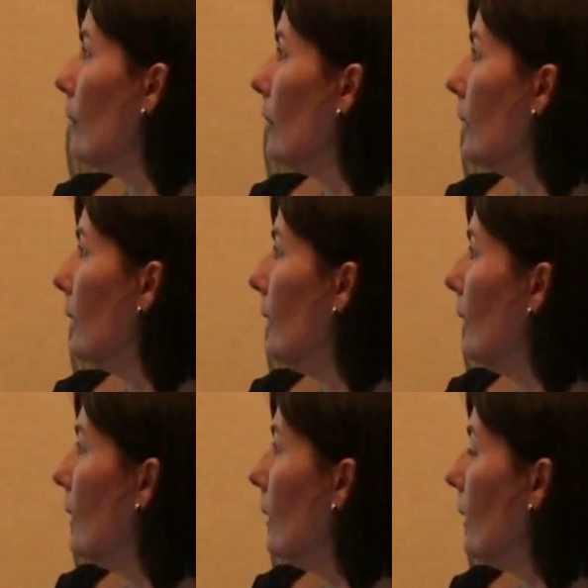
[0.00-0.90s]

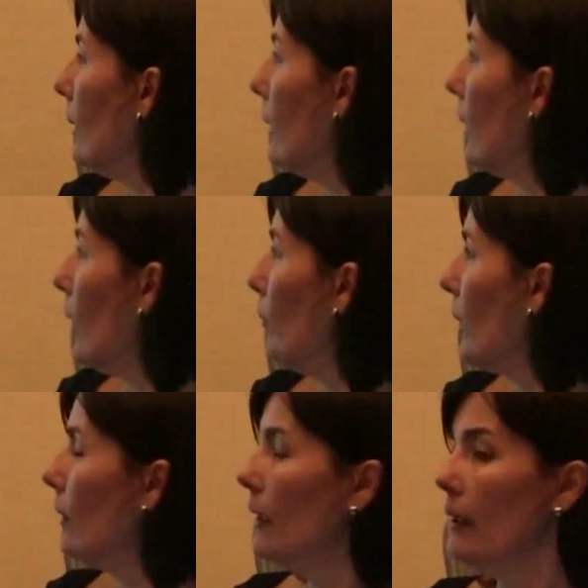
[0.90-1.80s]
Since the time
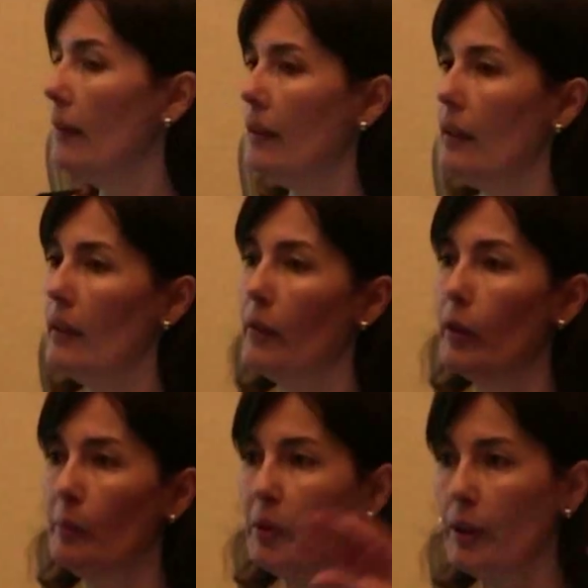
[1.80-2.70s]
that there's a
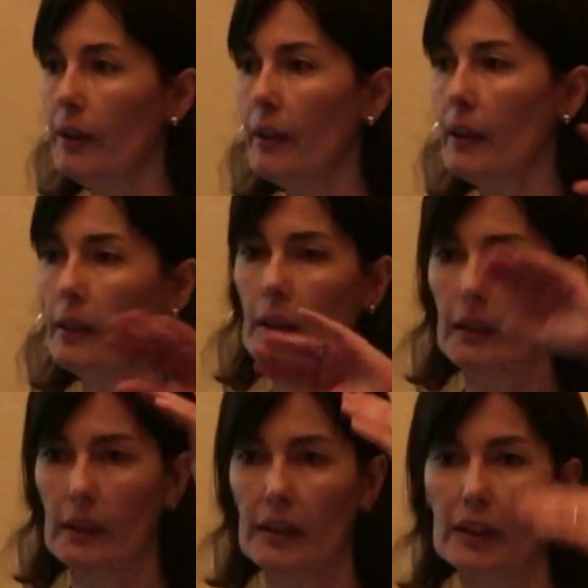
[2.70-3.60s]
rupture in
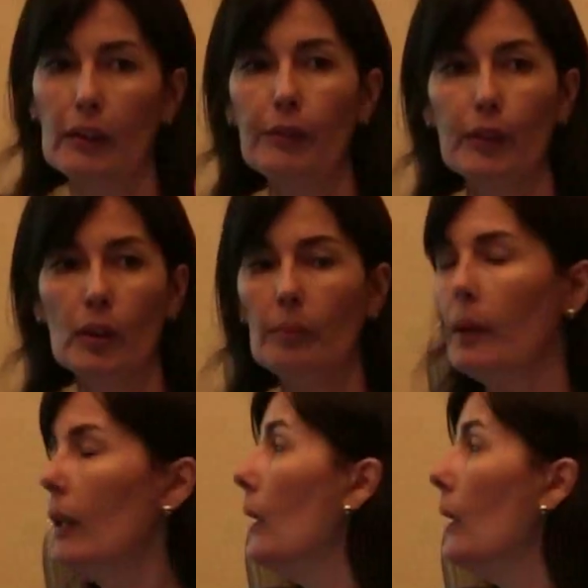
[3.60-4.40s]
the tear film,